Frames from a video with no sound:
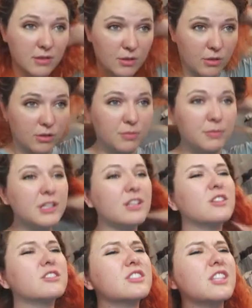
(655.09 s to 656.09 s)
Oh, but it
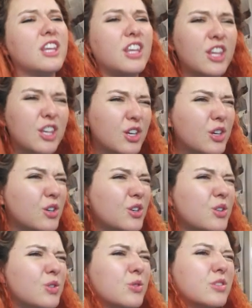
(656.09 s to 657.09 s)
looks
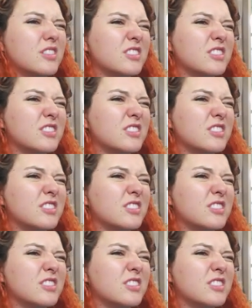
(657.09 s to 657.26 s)
cute.